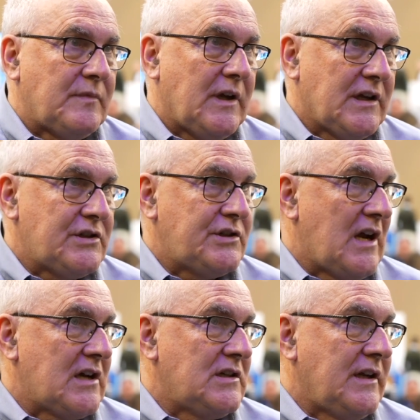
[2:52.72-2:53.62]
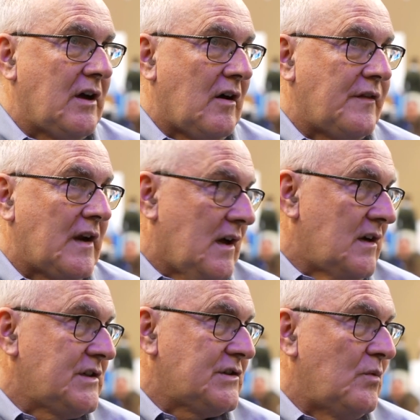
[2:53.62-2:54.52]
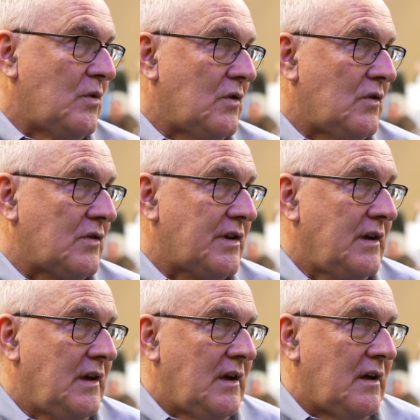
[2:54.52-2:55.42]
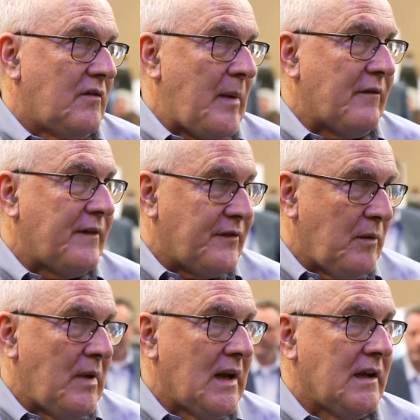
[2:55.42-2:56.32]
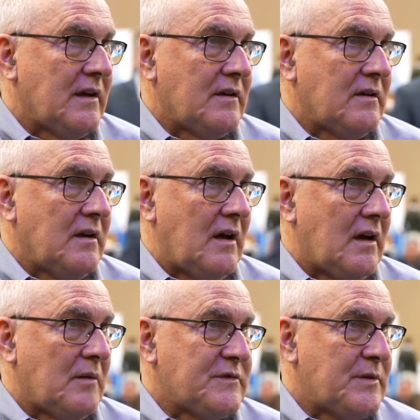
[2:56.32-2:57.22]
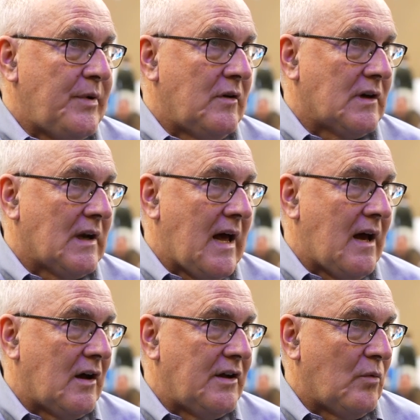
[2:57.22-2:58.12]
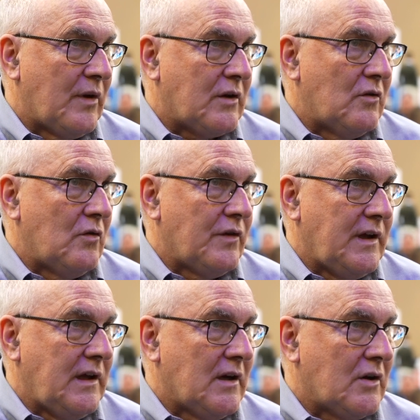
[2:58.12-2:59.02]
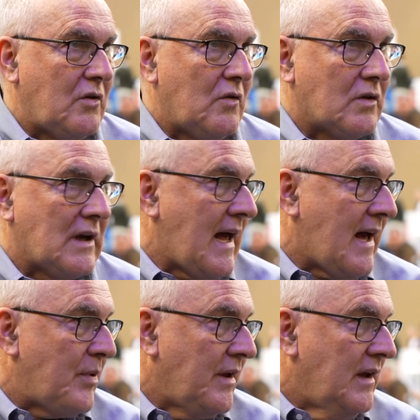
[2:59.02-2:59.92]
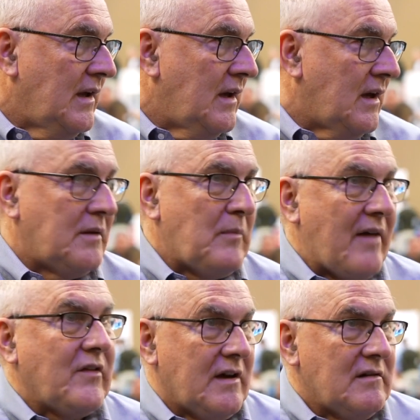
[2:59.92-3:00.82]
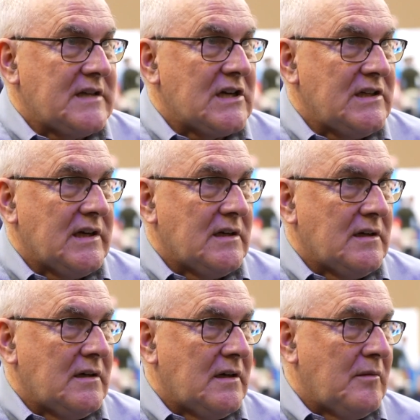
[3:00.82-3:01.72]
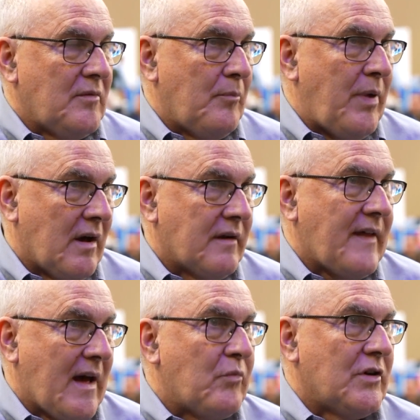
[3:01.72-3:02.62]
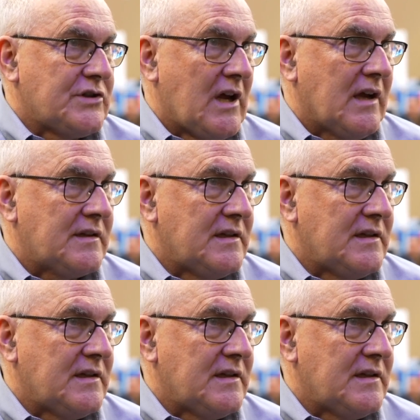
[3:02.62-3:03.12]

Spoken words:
DISH actually got the largest award of about $50 million to build a lab, what they call the Cord Lab. And Mavenir is actually a part of that project